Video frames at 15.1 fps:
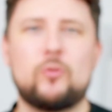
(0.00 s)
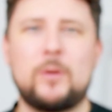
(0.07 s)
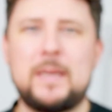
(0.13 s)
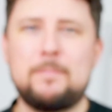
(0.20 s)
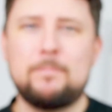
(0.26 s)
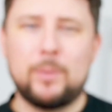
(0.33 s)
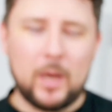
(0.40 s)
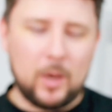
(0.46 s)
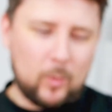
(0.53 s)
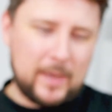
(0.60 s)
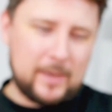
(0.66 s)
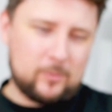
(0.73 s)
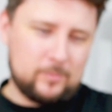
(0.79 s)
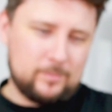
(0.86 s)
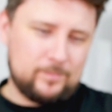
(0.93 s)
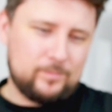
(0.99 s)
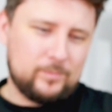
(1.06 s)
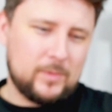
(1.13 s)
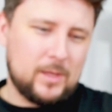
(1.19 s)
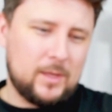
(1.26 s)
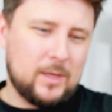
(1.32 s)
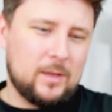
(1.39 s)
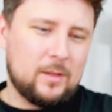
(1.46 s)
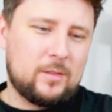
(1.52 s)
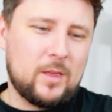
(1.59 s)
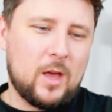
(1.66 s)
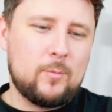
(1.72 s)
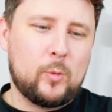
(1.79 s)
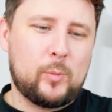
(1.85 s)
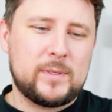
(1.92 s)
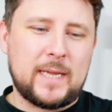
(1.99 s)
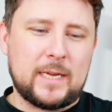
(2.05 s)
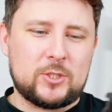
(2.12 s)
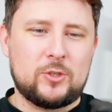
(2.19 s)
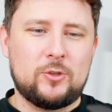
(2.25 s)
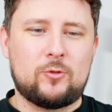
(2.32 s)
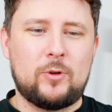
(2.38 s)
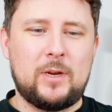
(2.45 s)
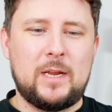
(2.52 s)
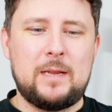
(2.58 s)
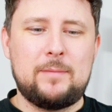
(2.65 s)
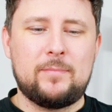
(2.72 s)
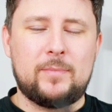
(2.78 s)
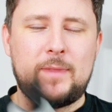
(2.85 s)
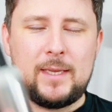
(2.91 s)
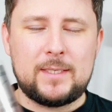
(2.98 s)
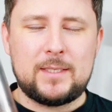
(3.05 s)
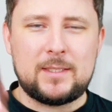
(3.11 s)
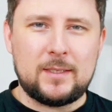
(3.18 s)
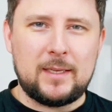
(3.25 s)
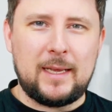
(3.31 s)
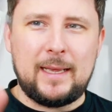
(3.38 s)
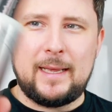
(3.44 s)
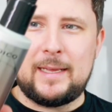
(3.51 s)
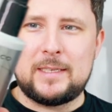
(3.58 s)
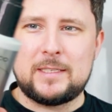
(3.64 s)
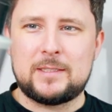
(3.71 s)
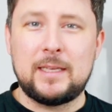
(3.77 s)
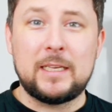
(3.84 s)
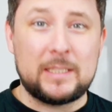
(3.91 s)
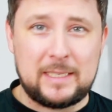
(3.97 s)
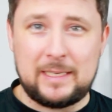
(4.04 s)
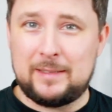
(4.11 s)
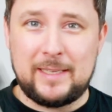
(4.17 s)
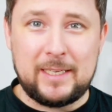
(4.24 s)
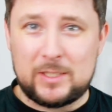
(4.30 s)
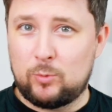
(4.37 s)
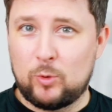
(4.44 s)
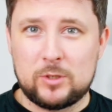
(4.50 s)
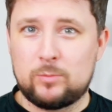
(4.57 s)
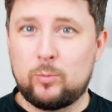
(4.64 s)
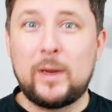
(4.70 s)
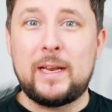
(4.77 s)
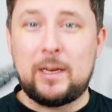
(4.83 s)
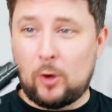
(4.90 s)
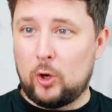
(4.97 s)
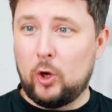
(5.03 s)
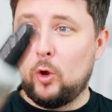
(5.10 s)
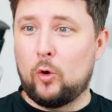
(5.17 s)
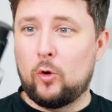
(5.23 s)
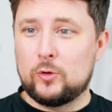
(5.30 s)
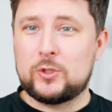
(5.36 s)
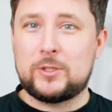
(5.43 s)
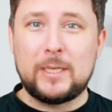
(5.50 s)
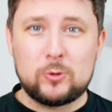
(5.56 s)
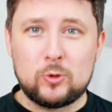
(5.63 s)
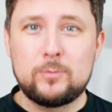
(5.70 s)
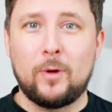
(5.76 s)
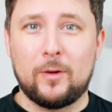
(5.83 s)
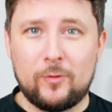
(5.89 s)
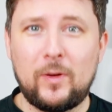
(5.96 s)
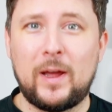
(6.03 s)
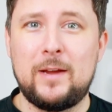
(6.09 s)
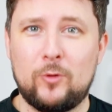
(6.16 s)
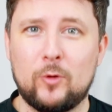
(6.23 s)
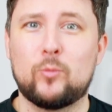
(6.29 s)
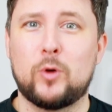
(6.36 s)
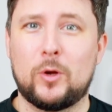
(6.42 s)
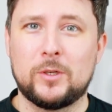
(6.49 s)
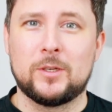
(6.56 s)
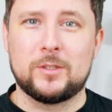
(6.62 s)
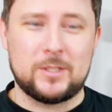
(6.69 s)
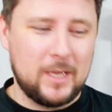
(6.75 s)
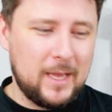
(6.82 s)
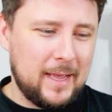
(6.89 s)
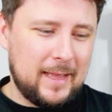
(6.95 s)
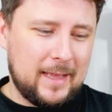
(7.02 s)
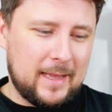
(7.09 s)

Dream Blowout. Thermal protection cream. This was when it got launched, this was my favorite product.